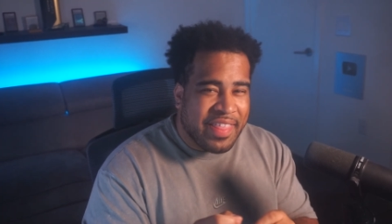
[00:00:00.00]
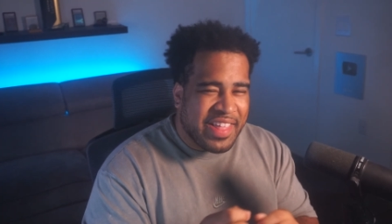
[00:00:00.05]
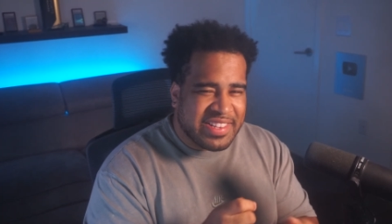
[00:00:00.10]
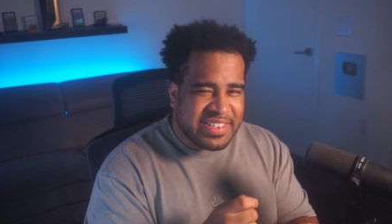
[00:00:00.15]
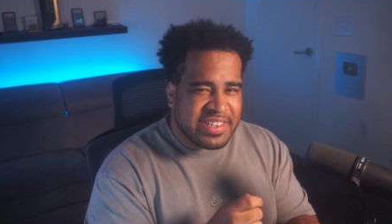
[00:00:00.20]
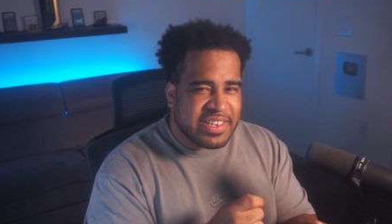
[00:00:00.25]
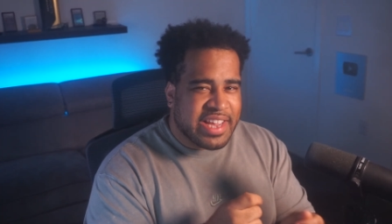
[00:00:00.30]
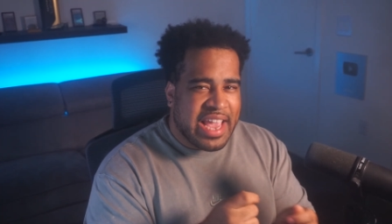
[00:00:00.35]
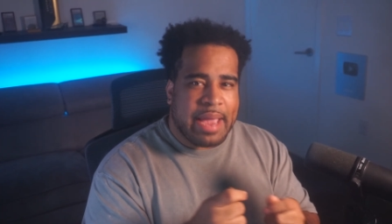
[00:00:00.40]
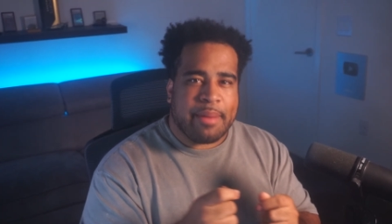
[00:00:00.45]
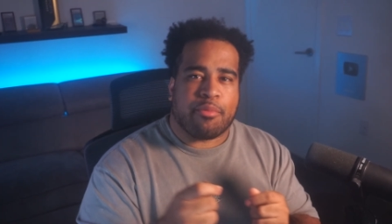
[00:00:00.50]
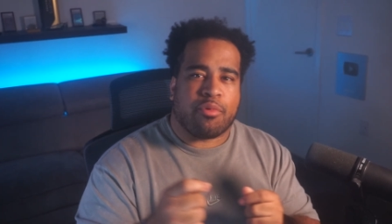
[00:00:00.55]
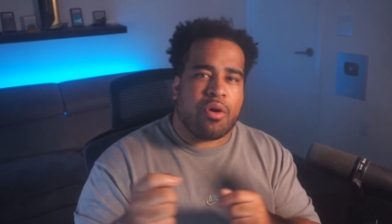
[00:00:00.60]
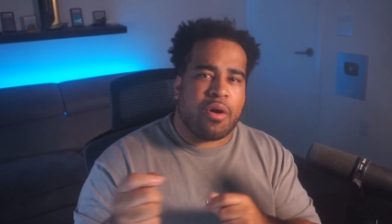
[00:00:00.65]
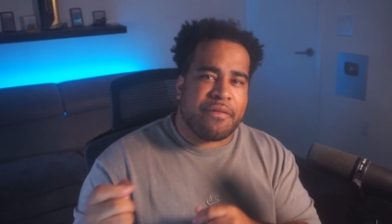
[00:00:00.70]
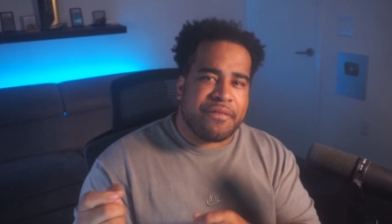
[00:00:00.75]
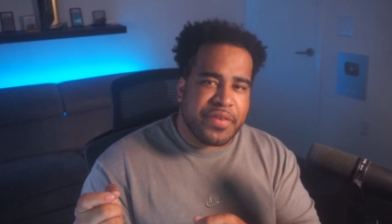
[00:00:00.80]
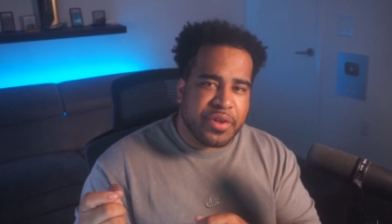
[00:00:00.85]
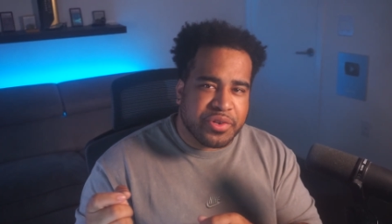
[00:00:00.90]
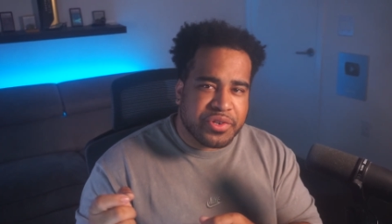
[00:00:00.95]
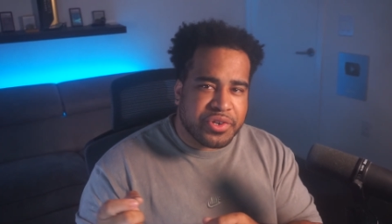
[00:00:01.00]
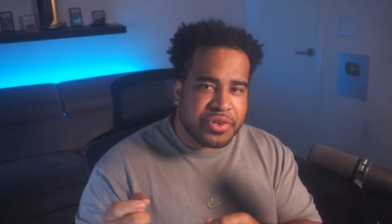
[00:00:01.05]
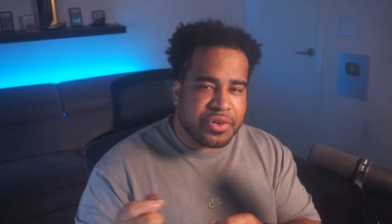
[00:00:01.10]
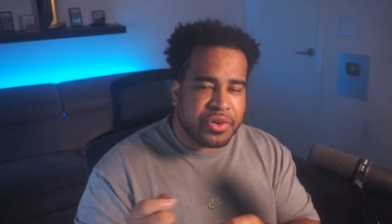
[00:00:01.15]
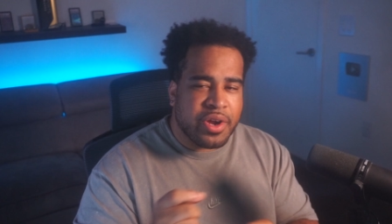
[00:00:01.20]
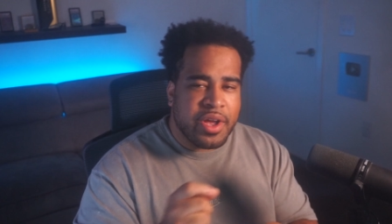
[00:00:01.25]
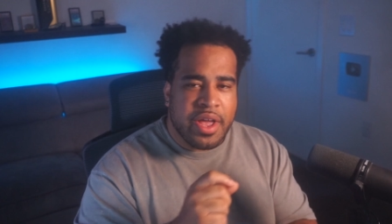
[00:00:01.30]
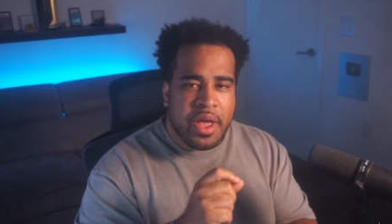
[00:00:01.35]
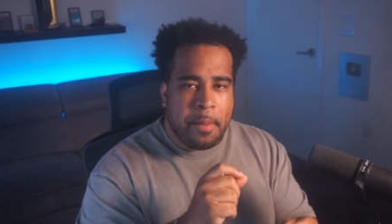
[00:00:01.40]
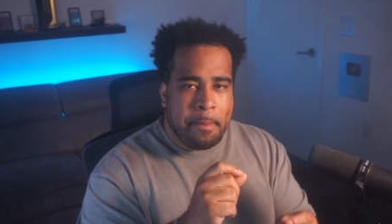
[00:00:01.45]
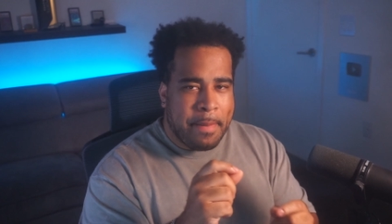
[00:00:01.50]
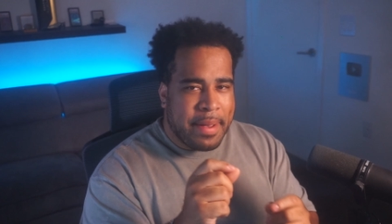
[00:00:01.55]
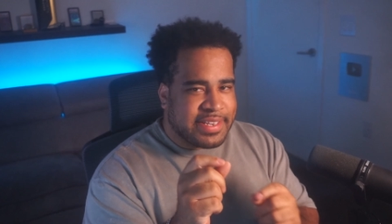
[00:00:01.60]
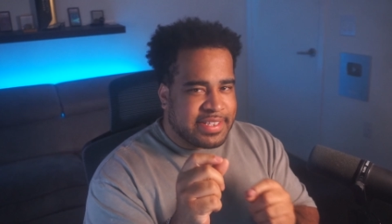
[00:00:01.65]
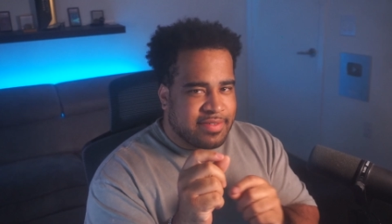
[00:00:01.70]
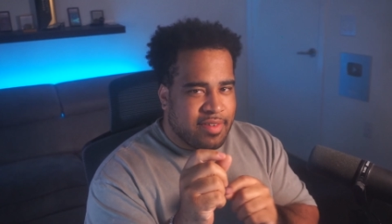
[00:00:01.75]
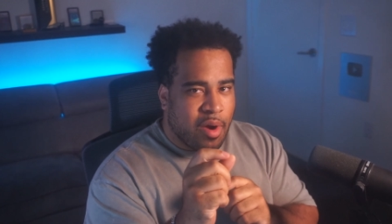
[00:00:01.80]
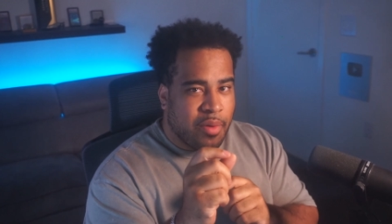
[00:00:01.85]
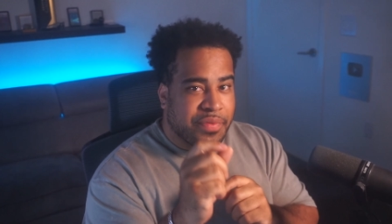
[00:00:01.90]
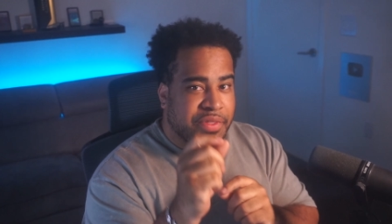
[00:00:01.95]
That's in camera raw filter,
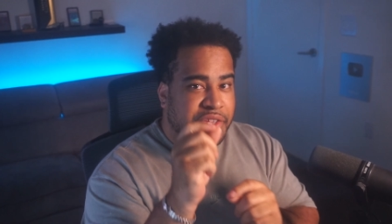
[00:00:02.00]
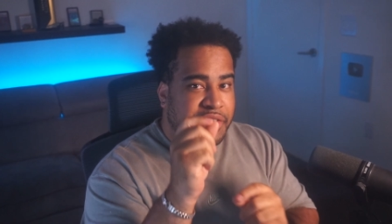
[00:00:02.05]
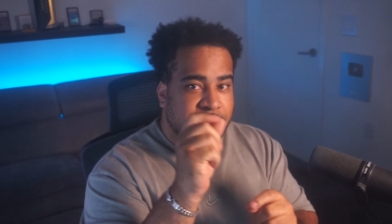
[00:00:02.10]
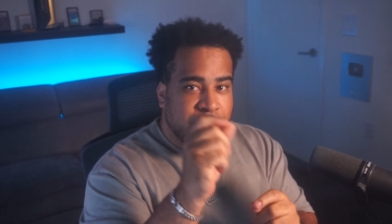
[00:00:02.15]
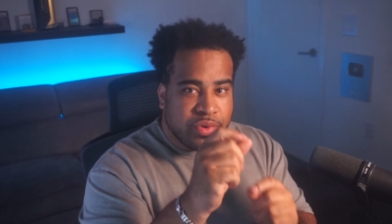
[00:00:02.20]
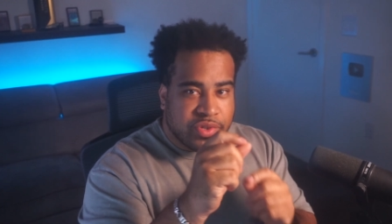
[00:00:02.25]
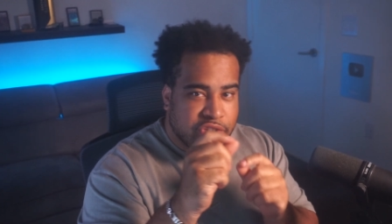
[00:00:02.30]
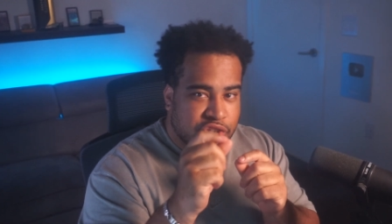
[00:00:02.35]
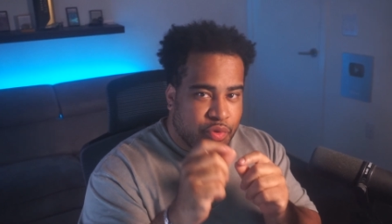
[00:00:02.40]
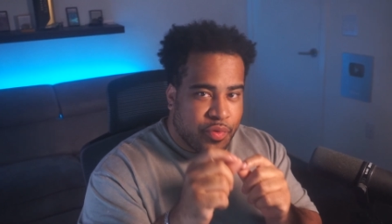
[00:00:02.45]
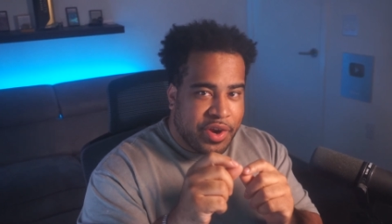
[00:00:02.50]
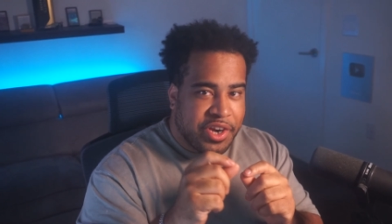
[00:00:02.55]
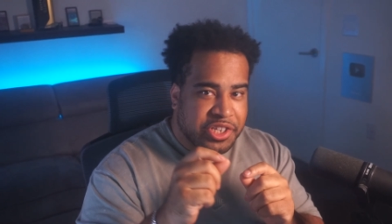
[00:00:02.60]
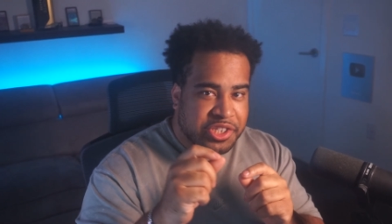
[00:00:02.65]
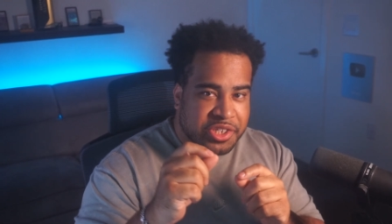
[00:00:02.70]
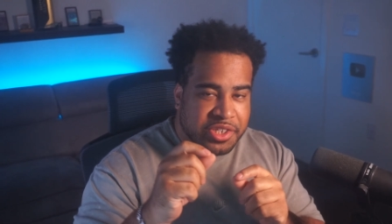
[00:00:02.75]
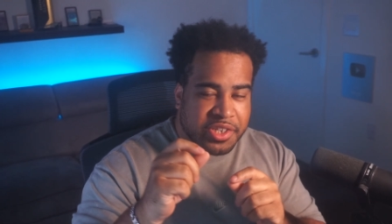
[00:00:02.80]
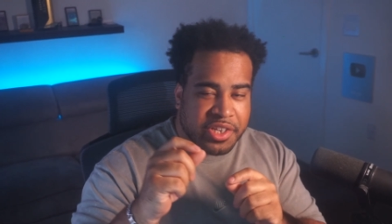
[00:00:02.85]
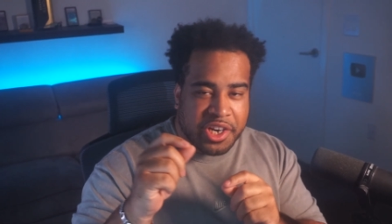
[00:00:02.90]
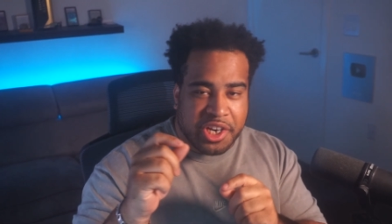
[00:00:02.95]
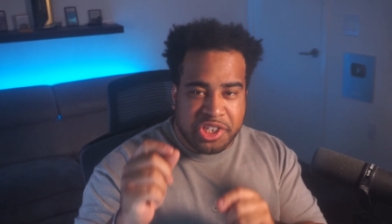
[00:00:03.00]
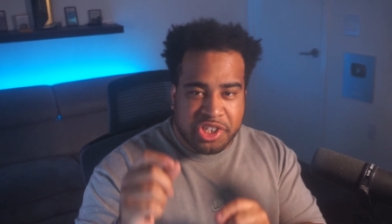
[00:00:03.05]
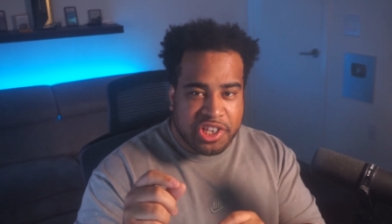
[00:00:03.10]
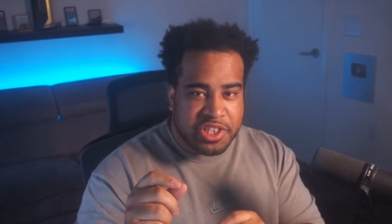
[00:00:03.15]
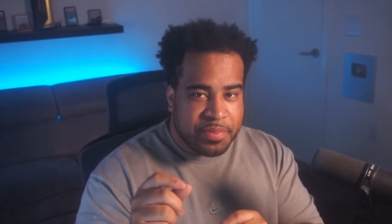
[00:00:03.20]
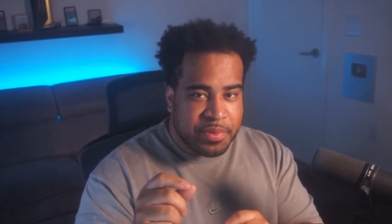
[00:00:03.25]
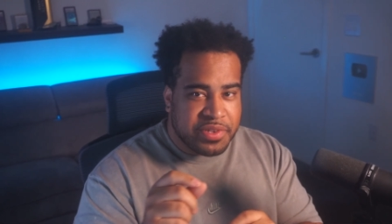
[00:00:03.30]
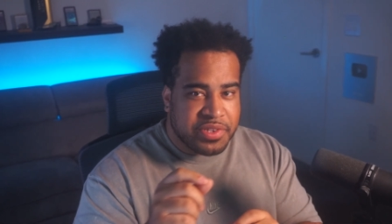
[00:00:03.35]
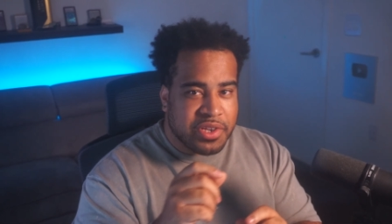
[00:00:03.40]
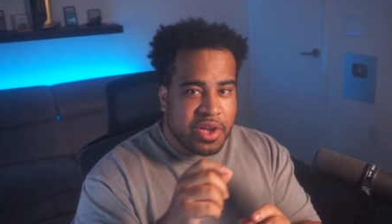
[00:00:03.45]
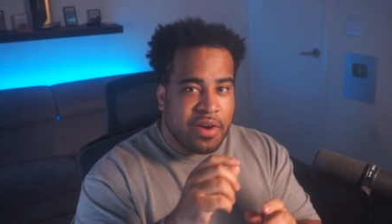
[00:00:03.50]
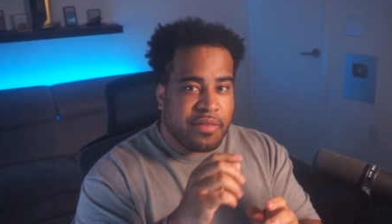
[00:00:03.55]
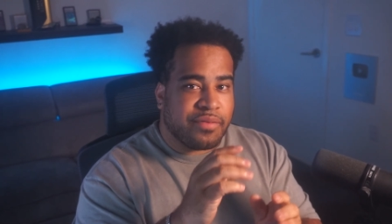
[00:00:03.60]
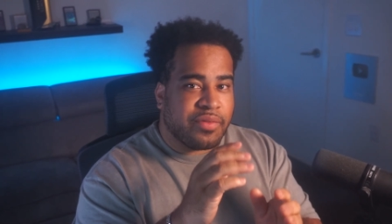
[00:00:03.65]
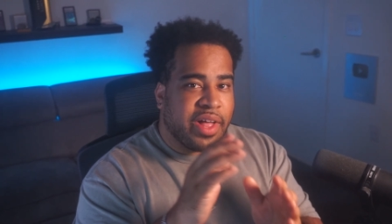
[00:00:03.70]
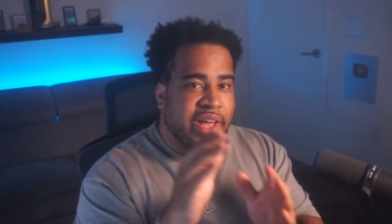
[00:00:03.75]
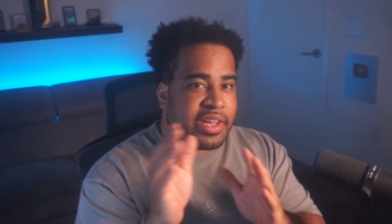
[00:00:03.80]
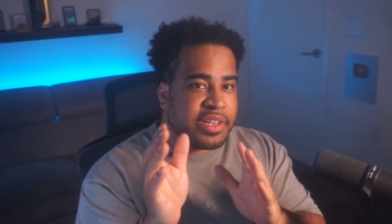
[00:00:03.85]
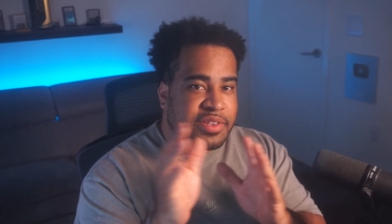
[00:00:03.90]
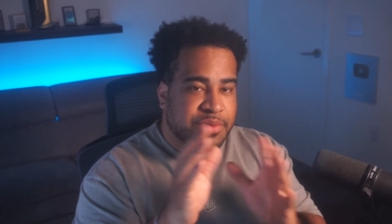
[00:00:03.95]
messing around with the hue saturation and adjustments
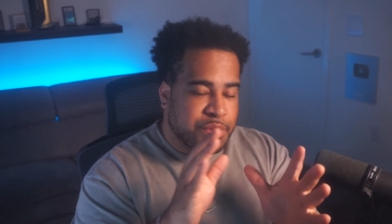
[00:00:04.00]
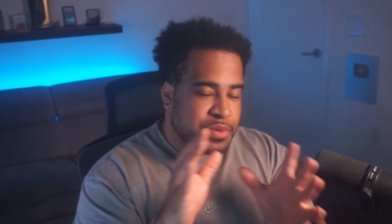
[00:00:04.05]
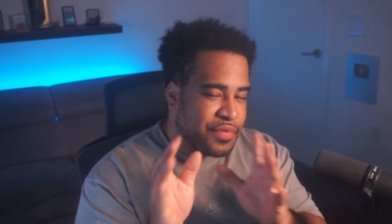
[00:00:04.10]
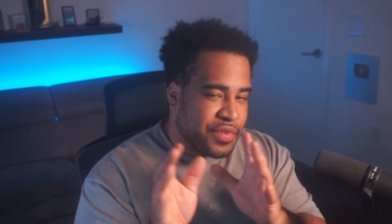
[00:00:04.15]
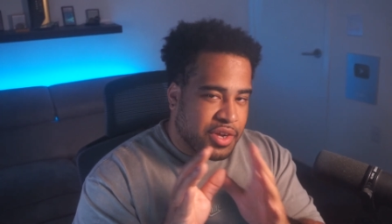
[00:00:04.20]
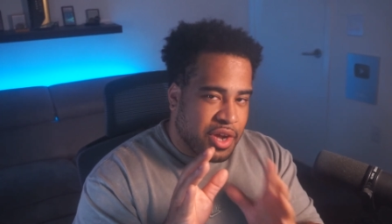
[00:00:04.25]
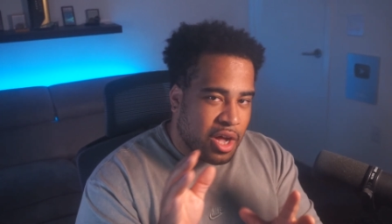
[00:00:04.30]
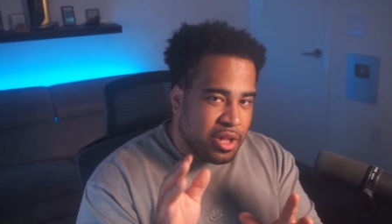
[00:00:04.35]
of like specific